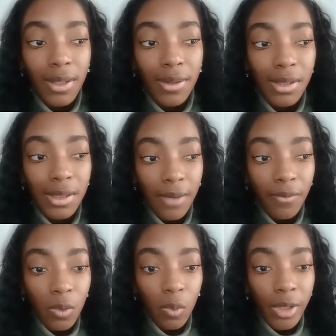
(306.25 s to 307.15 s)
The
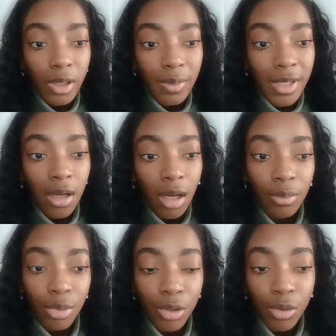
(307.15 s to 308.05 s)
devil will be on
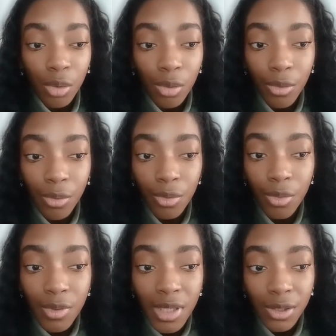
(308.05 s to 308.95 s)
patrol
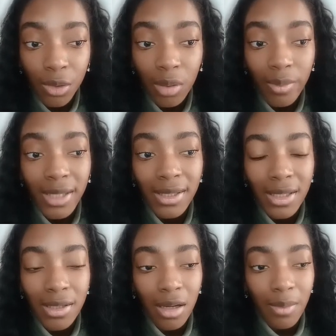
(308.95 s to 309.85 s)
through these tormented
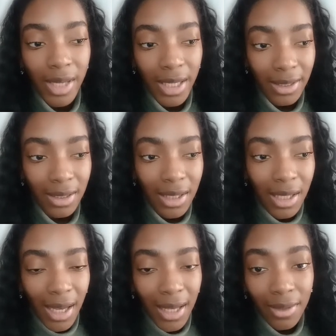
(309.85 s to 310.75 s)
young men,
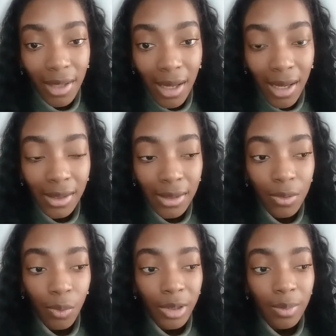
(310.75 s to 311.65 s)
and the
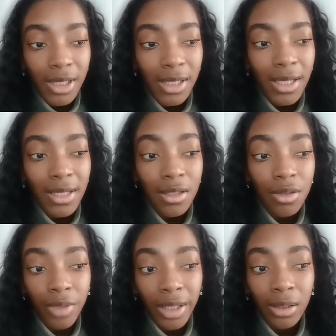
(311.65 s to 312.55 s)
island will be
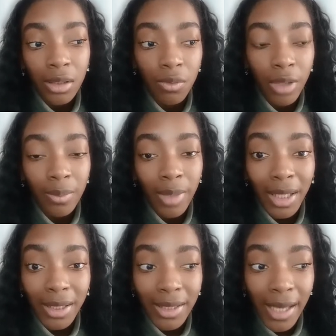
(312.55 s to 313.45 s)
indirectly run by
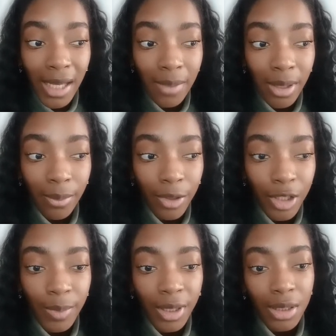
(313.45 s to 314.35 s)
gang members
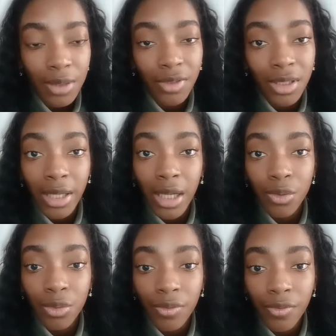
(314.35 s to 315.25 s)
because of the
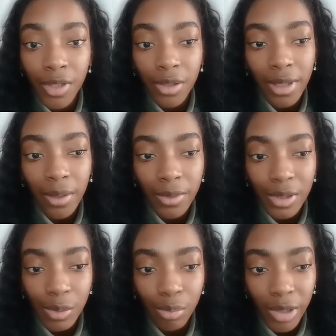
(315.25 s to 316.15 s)
natural fear that will
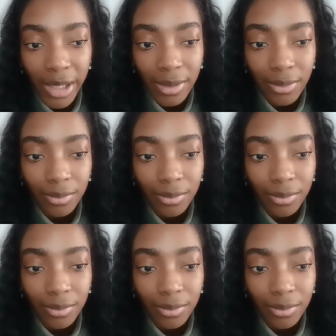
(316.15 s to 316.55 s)
spread.